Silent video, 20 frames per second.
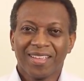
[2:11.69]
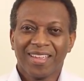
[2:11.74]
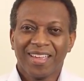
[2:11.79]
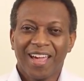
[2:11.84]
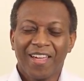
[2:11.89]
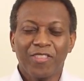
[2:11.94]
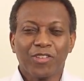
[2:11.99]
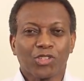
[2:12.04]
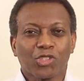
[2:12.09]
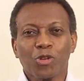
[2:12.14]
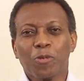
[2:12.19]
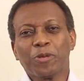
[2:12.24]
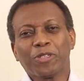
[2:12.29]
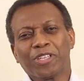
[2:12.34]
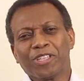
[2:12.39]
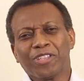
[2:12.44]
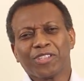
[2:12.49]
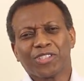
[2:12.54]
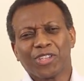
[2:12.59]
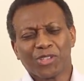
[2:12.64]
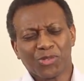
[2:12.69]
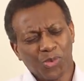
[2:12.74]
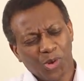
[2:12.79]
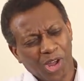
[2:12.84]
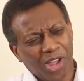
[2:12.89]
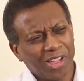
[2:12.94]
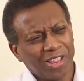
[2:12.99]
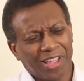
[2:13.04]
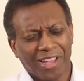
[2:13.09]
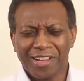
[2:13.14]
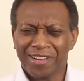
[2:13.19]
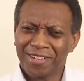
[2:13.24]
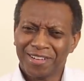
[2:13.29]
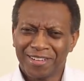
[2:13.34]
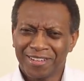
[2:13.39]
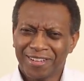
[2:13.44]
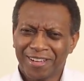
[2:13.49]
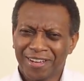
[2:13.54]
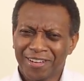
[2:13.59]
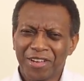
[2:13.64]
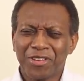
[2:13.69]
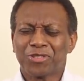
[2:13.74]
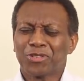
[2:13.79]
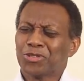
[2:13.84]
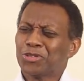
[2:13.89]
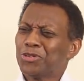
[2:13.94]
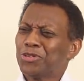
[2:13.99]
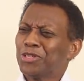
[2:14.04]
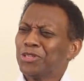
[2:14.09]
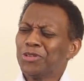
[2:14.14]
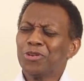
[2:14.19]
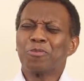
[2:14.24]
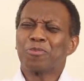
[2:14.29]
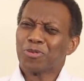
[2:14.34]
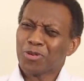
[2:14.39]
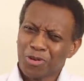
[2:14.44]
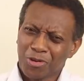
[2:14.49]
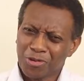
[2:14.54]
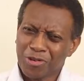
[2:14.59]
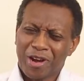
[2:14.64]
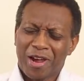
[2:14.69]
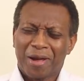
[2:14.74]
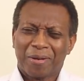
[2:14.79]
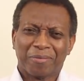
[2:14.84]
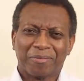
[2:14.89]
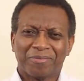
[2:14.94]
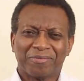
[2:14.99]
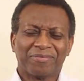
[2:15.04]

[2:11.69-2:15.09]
And the superintendent says, well, I instituted a new program.